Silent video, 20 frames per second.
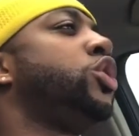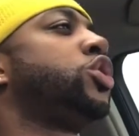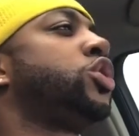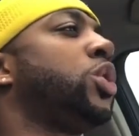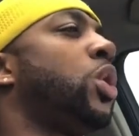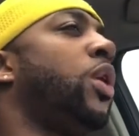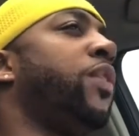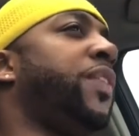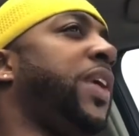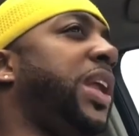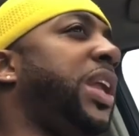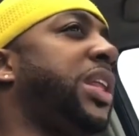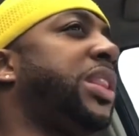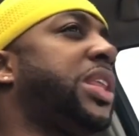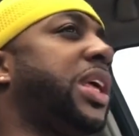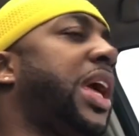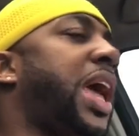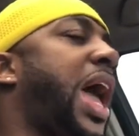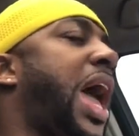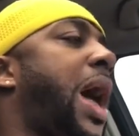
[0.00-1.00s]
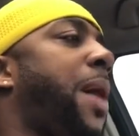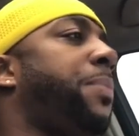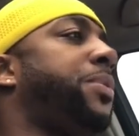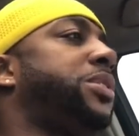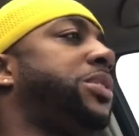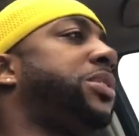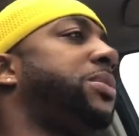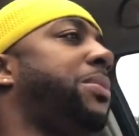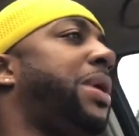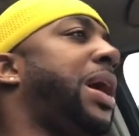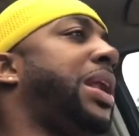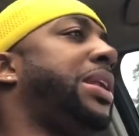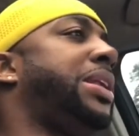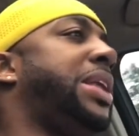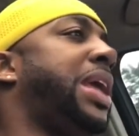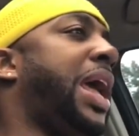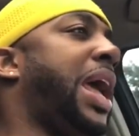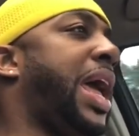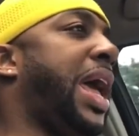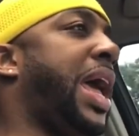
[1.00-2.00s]
So if anything happens to my
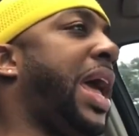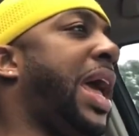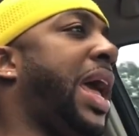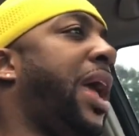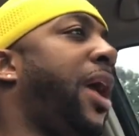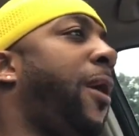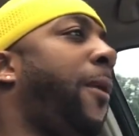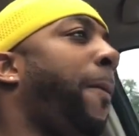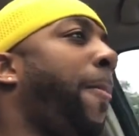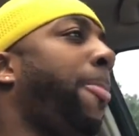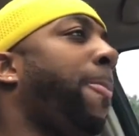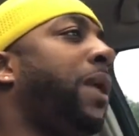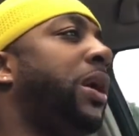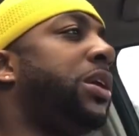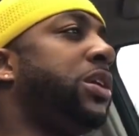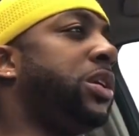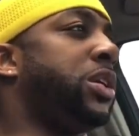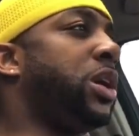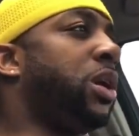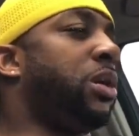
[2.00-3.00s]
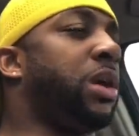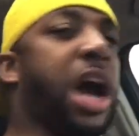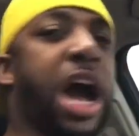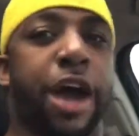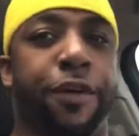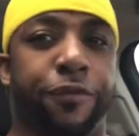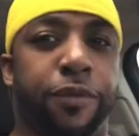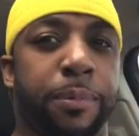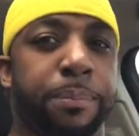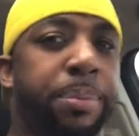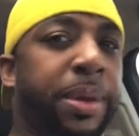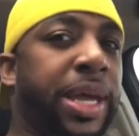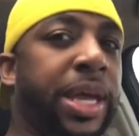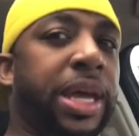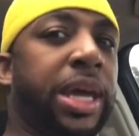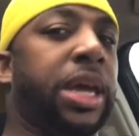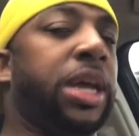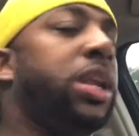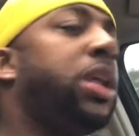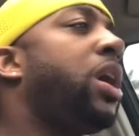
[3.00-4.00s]
dad, you know, God
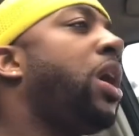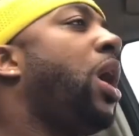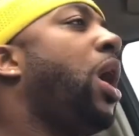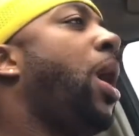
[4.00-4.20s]
forbid,